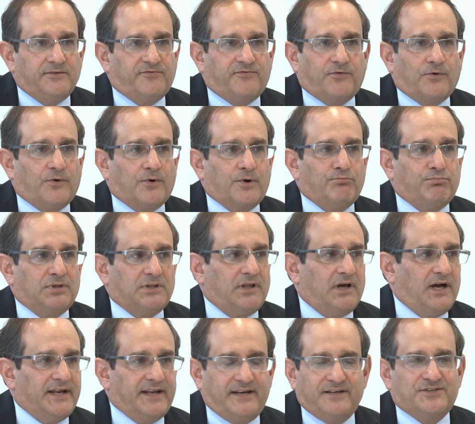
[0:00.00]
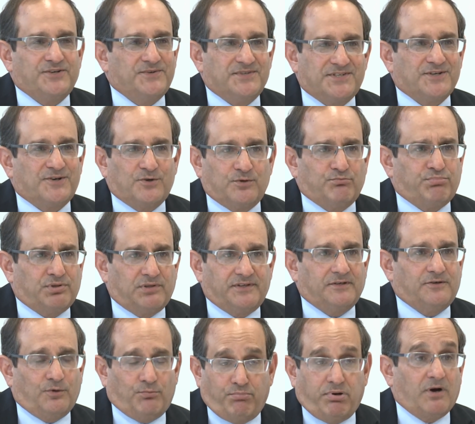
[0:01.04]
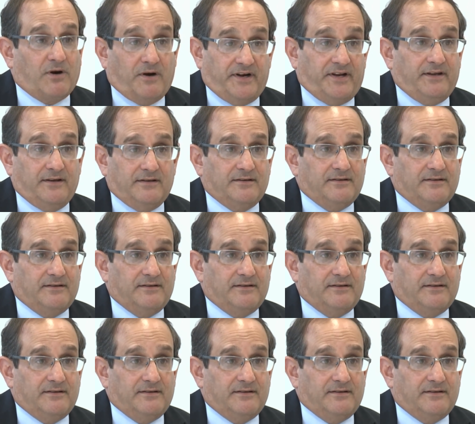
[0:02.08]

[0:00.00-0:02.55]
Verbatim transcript: for belonging to a certain political party.